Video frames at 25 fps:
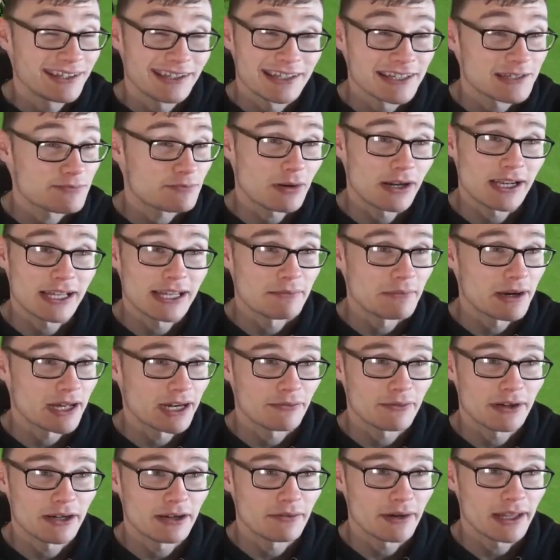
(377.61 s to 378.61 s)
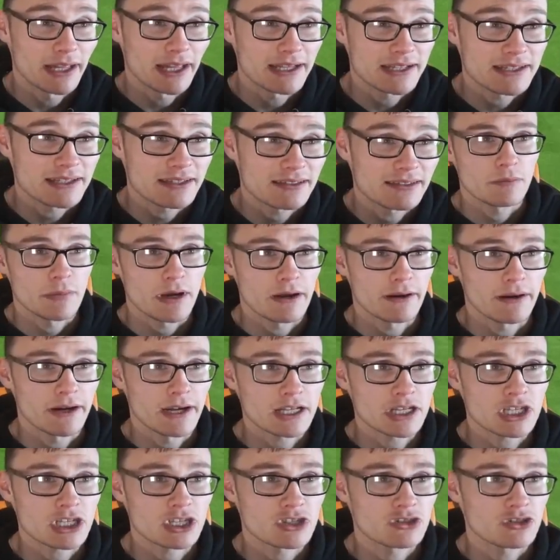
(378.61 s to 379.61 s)
It's brilliant, man. It really, really is.
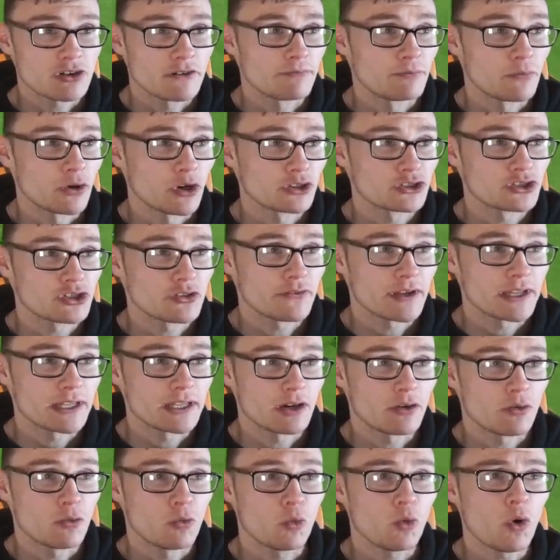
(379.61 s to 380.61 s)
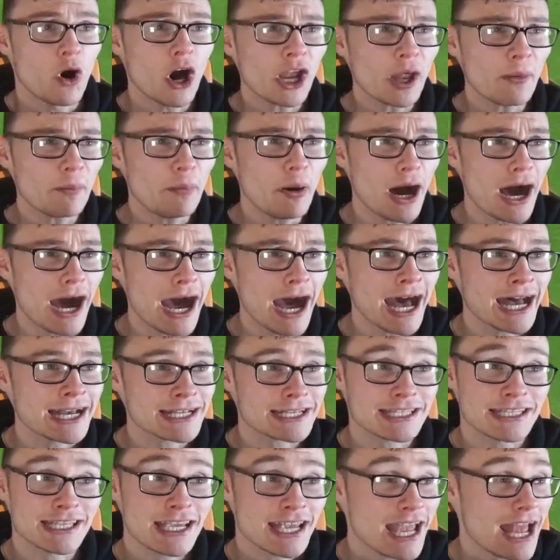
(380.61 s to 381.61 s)
Guimaraes, driven ball to Gervinho. What a
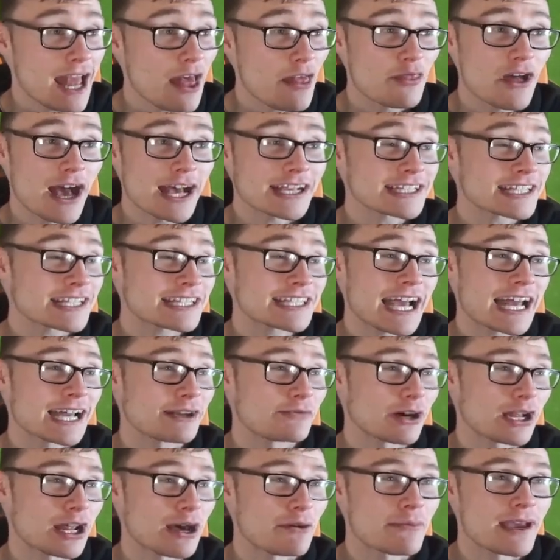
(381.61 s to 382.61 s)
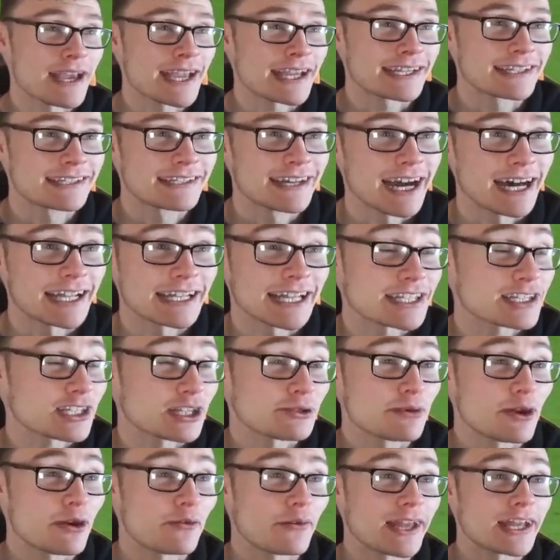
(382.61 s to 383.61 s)
pass! That's exactly what I mean. And that's
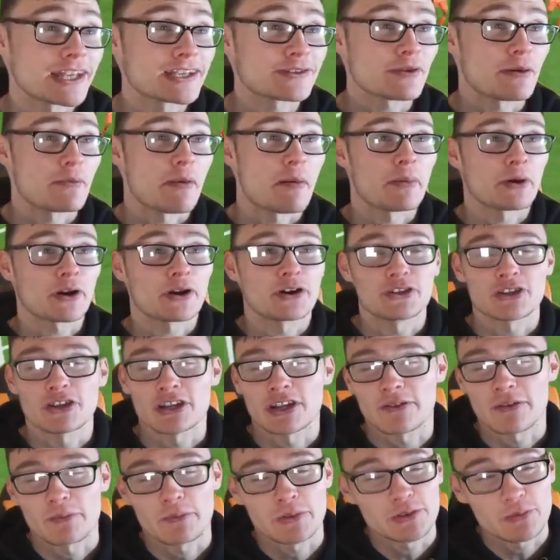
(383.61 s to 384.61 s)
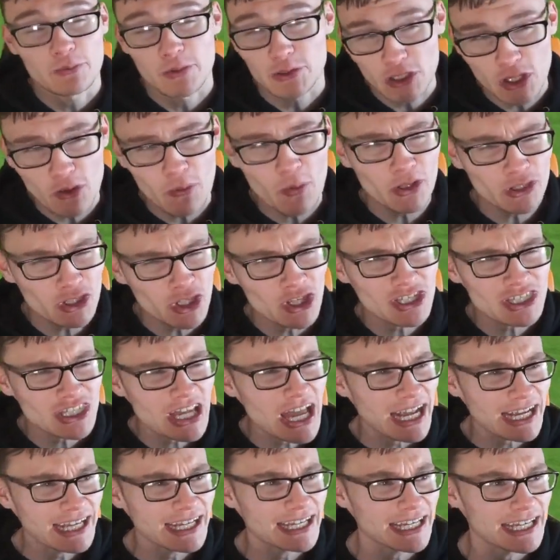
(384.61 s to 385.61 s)
going to be a rage quit, man. We're going to do we'll do a
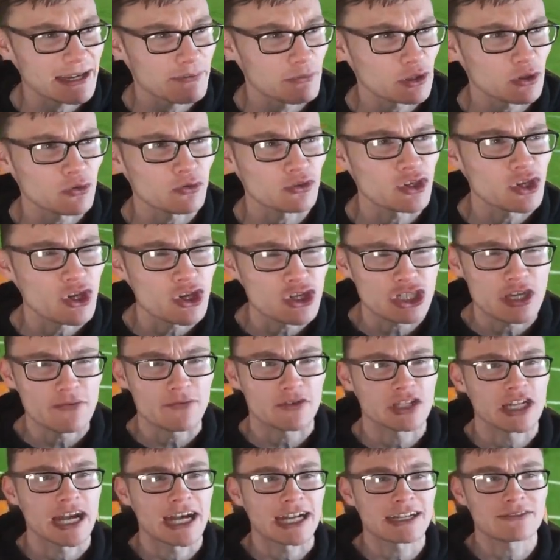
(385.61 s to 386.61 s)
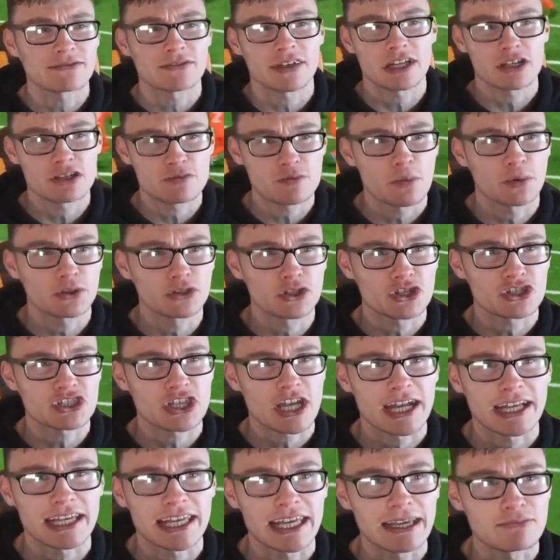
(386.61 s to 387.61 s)
second game. We don't usually for tactic videos, but we'll do a
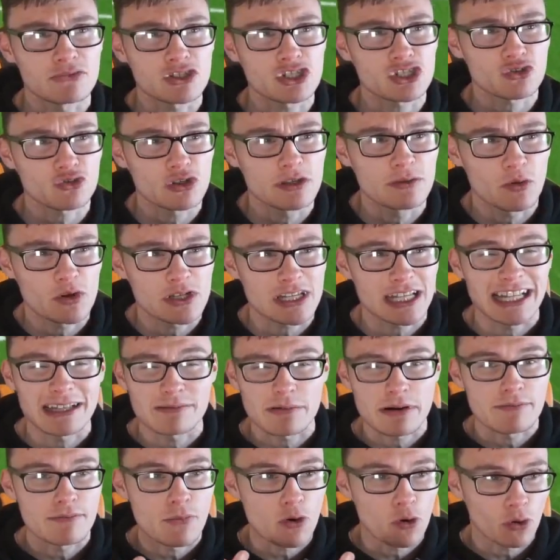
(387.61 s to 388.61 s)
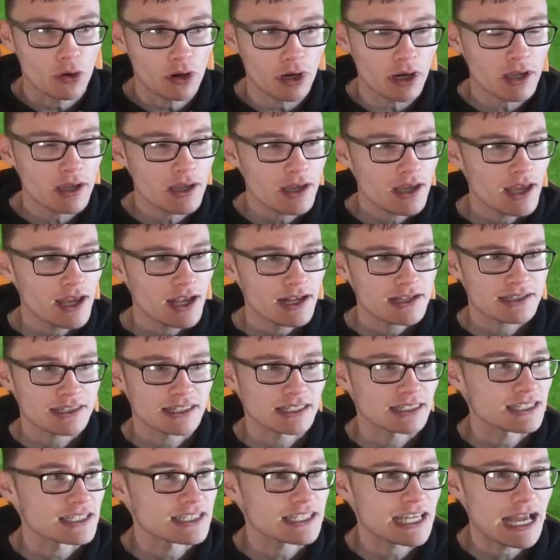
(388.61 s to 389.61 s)
second game to show you boys a little bit more. Because I
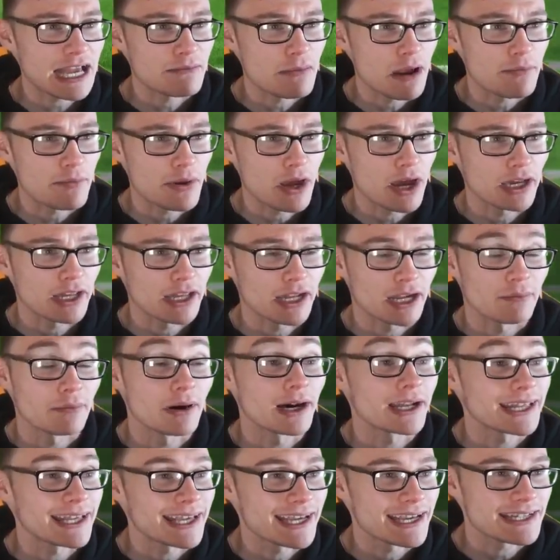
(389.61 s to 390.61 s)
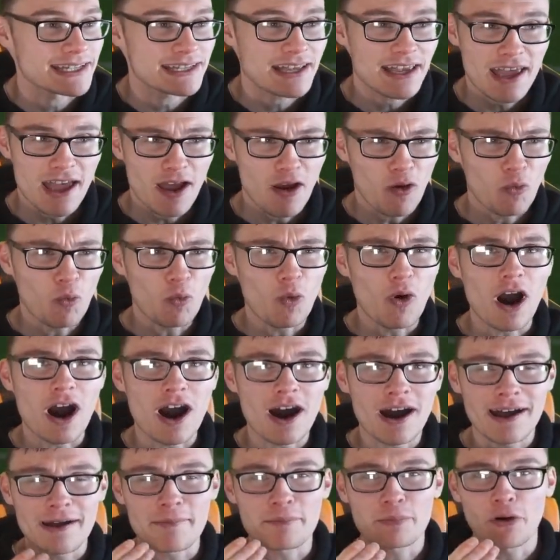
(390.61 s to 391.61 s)
think this might be out of here, man. He is.
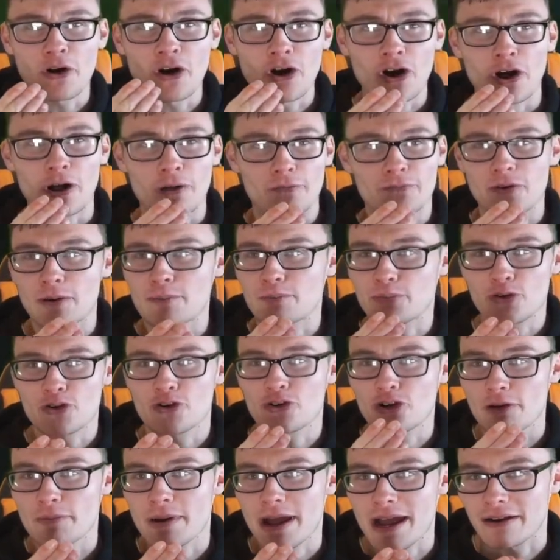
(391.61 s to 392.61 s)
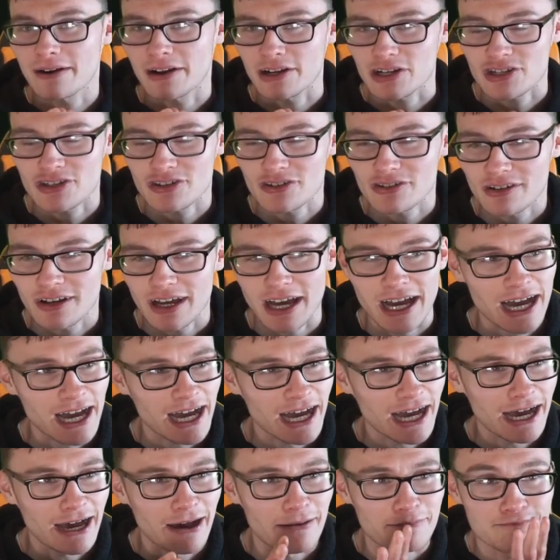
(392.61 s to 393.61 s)
What a ball from Bruno
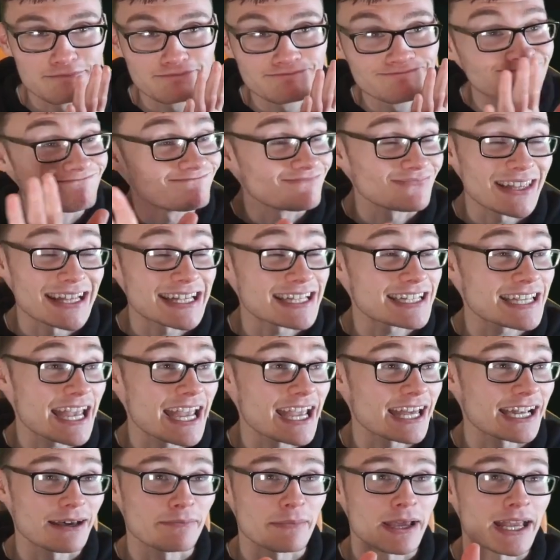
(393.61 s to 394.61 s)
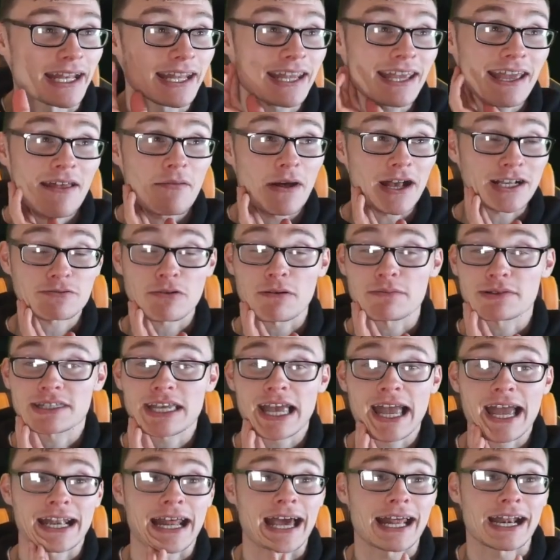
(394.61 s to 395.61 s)
Guimaraes. Insane. I mean, that's what I'm
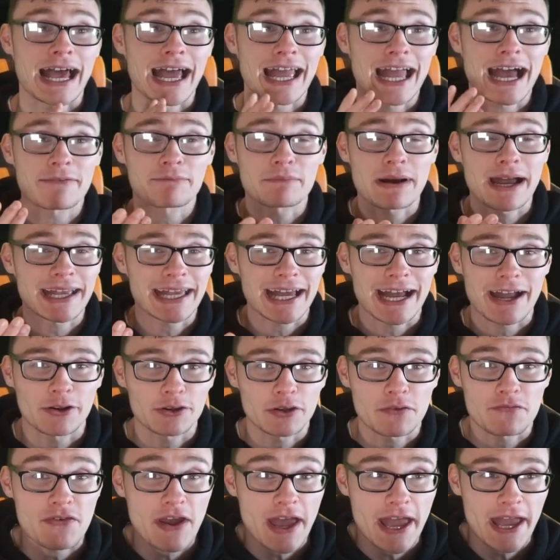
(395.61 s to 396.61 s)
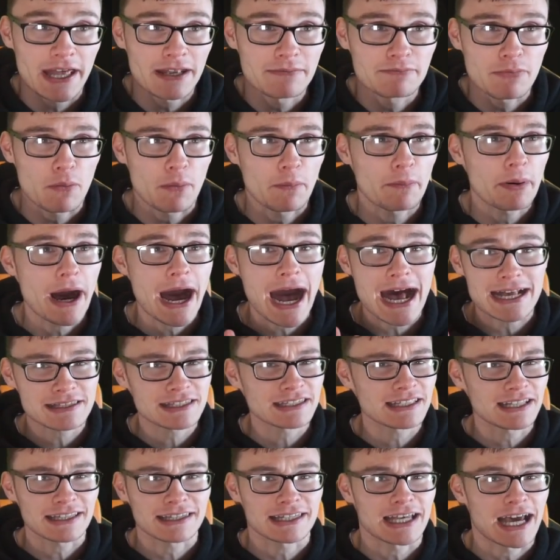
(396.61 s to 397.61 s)
saying. I have my guy on defend, but with
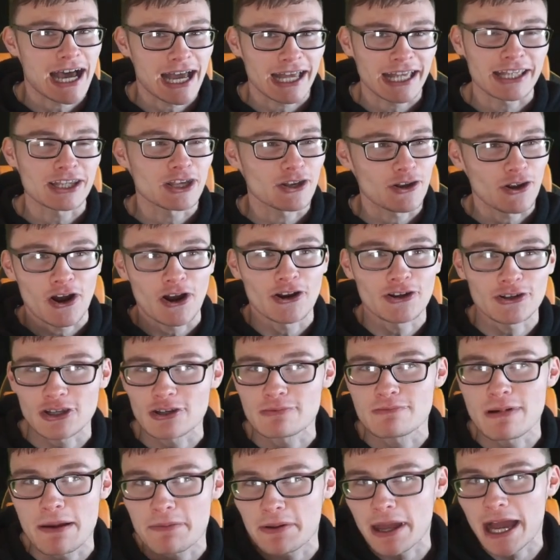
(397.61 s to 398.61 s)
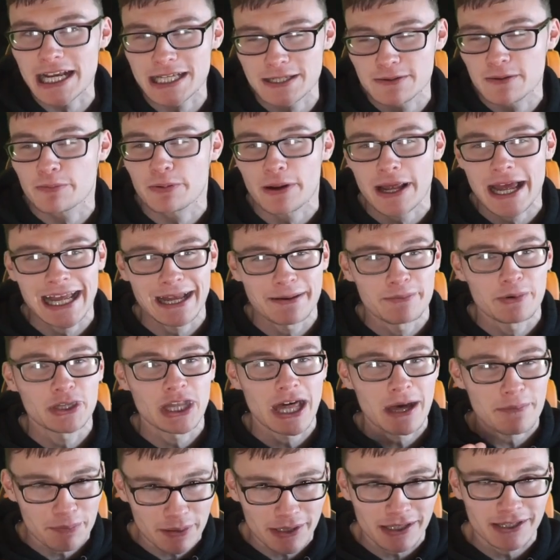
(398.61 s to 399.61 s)
passing like that, you'd argue maybe I should be playing him on
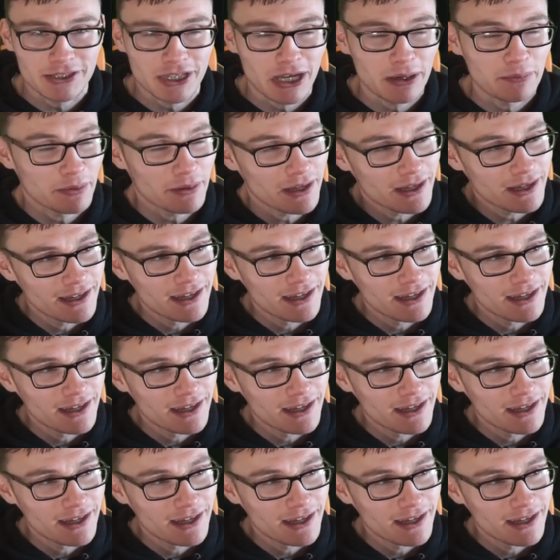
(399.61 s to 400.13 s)
that build-up.